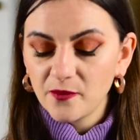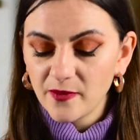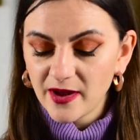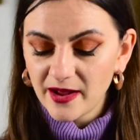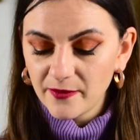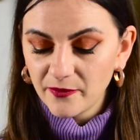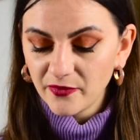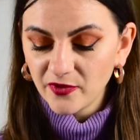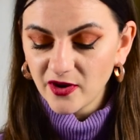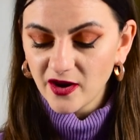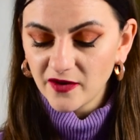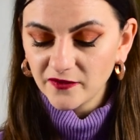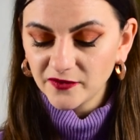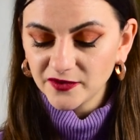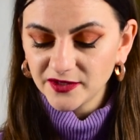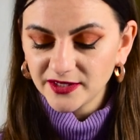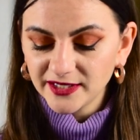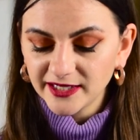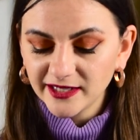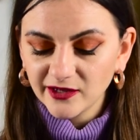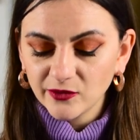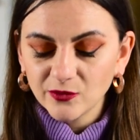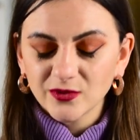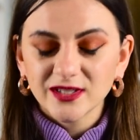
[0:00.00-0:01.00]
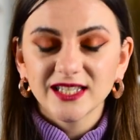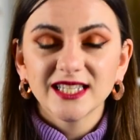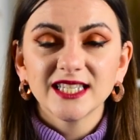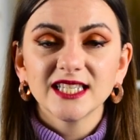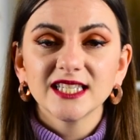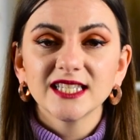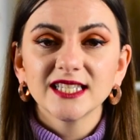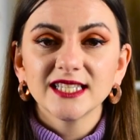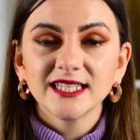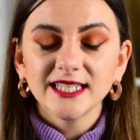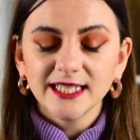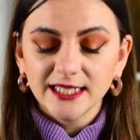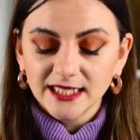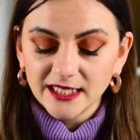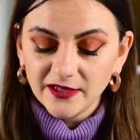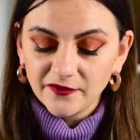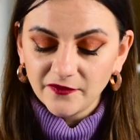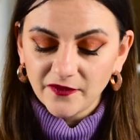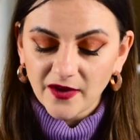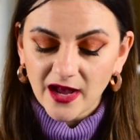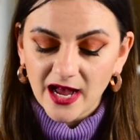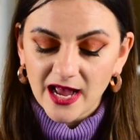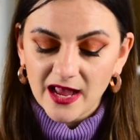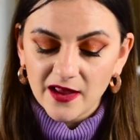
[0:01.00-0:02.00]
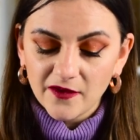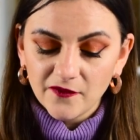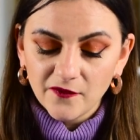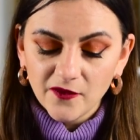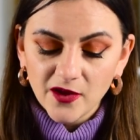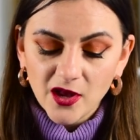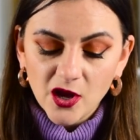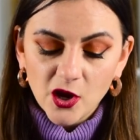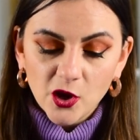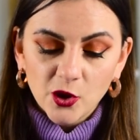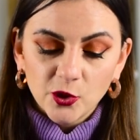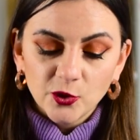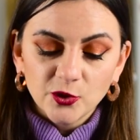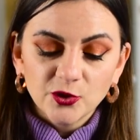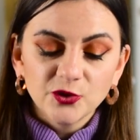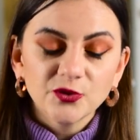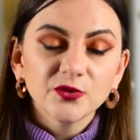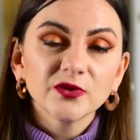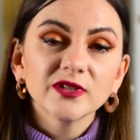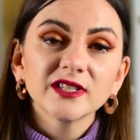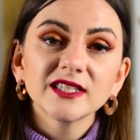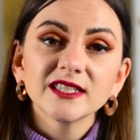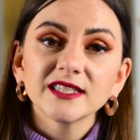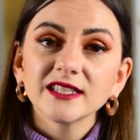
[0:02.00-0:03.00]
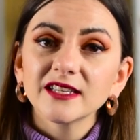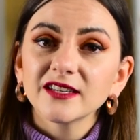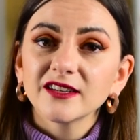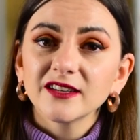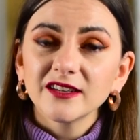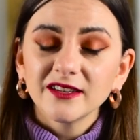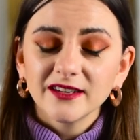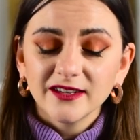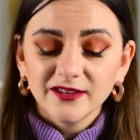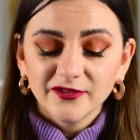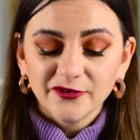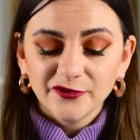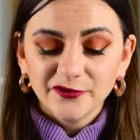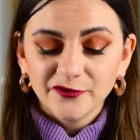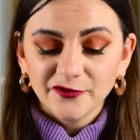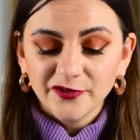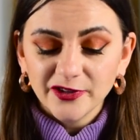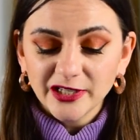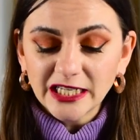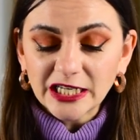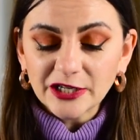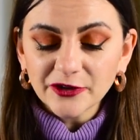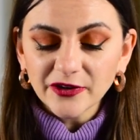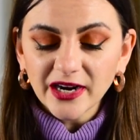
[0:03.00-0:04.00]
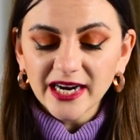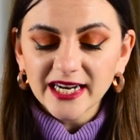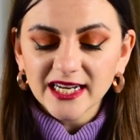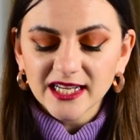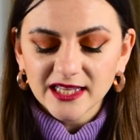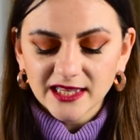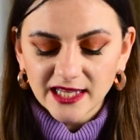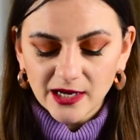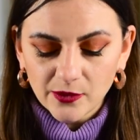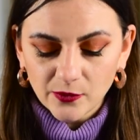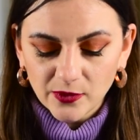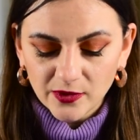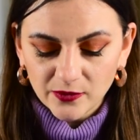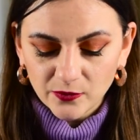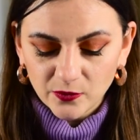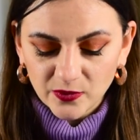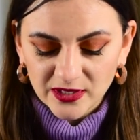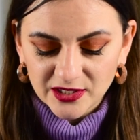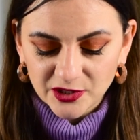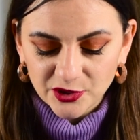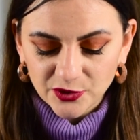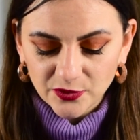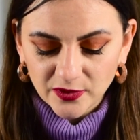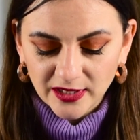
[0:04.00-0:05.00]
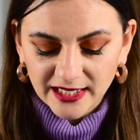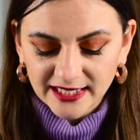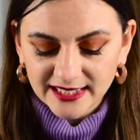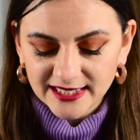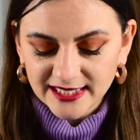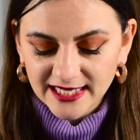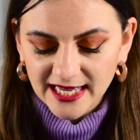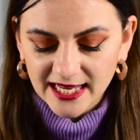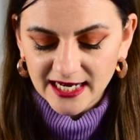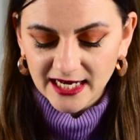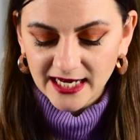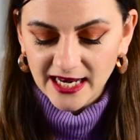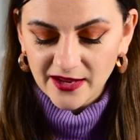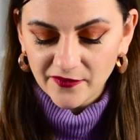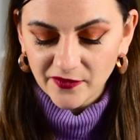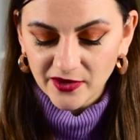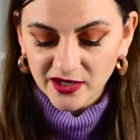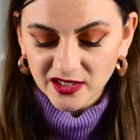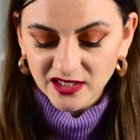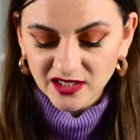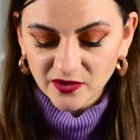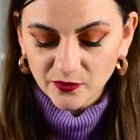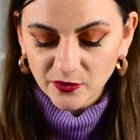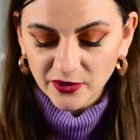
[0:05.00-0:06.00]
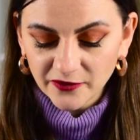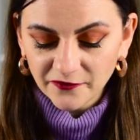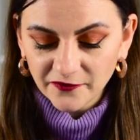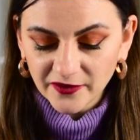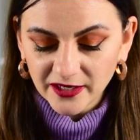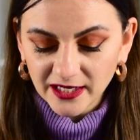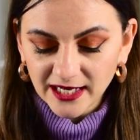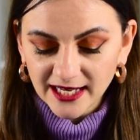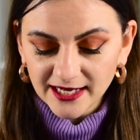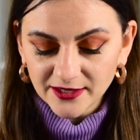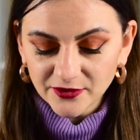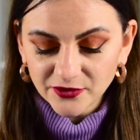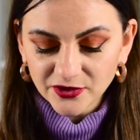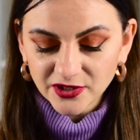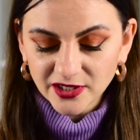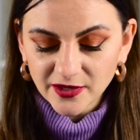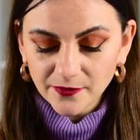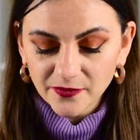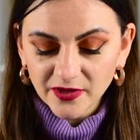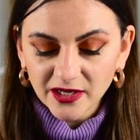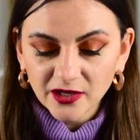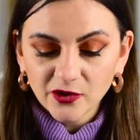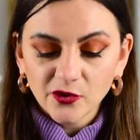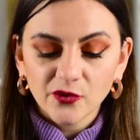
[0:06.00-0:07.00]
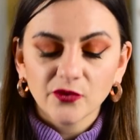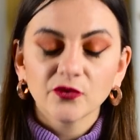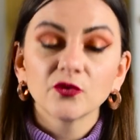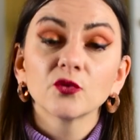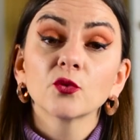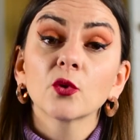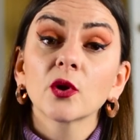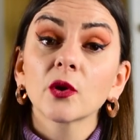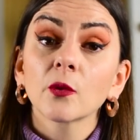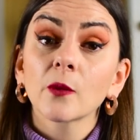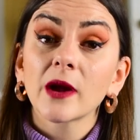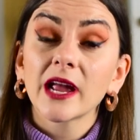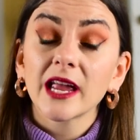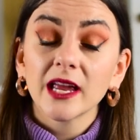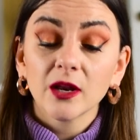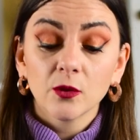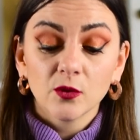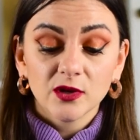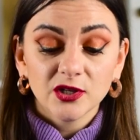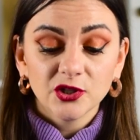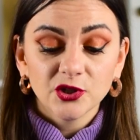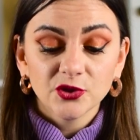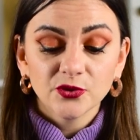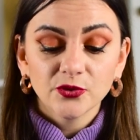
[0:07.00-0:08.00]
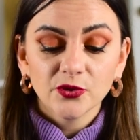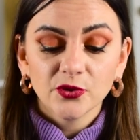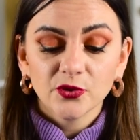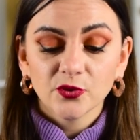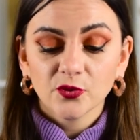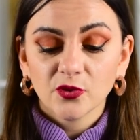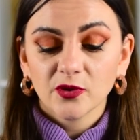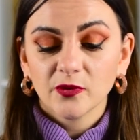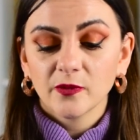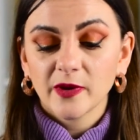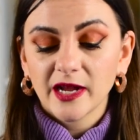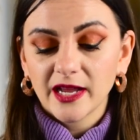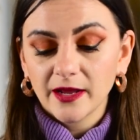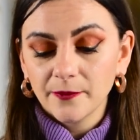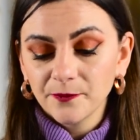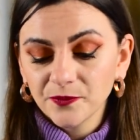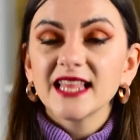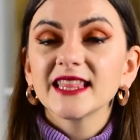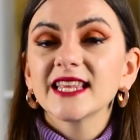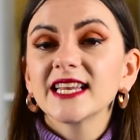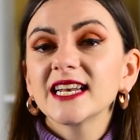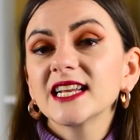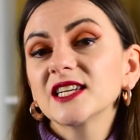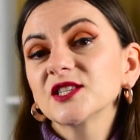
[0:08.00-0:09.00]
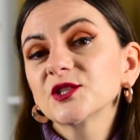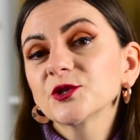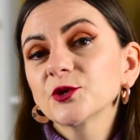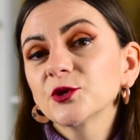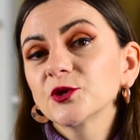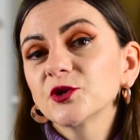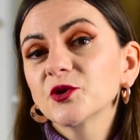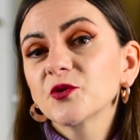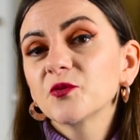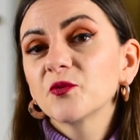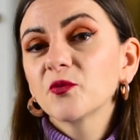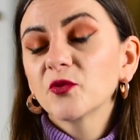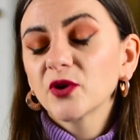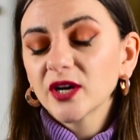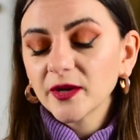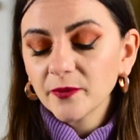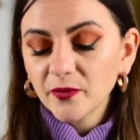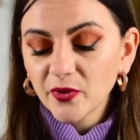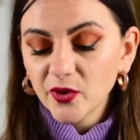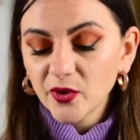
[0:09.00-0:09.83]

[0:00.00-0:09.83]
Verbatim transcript: my profit there was 65 which was uh, very great. And that one went to like Scandinavia, somewhere Finland or something. No, Norway. went to Norway. And then I sold more